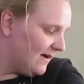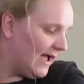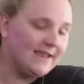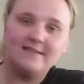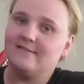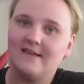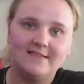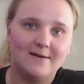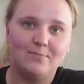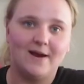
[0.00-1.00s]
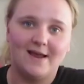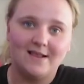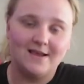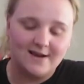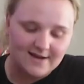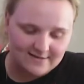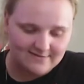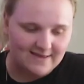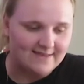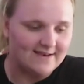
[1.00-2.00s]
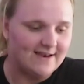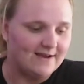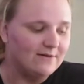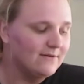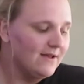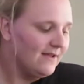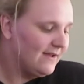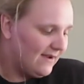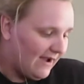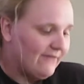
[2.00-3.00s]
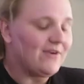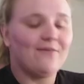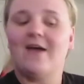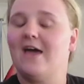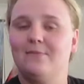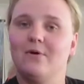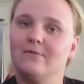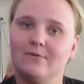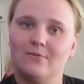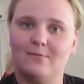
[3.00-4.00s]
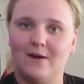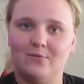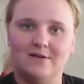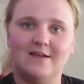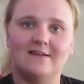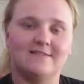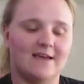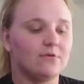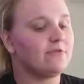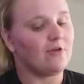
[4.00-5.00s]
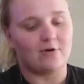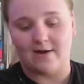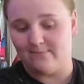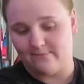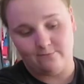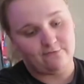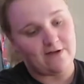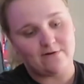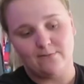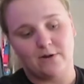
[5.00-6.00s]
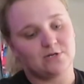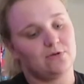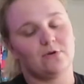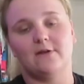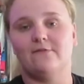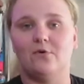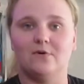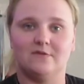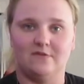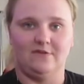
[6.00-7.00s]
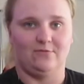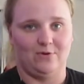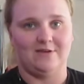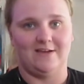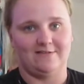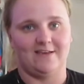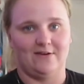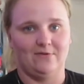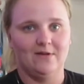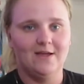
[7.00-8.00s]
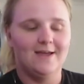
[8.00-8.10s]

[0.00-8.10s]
I can say that proudly and I can say that now. I've never had a problem with my Wintec saddle, so I'm very much looking forward to this Wintec saddle.